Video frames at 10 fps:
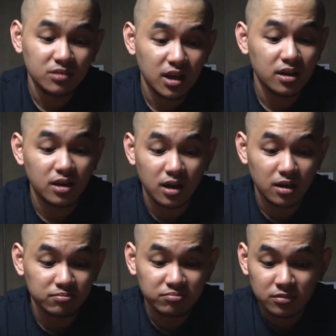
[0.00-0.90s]
And
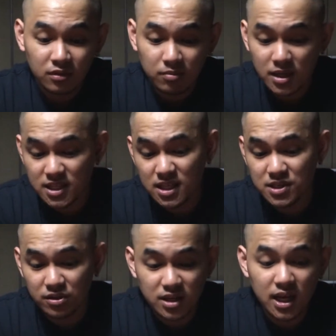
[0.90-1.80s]
makes it
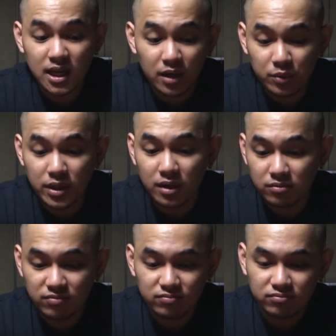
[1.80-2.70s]
easier to take it out
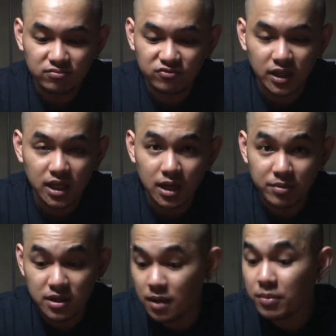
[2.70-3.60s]
without fucking up
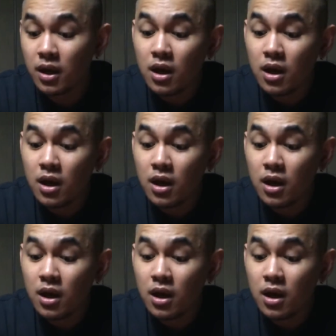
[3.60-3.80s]
the tape.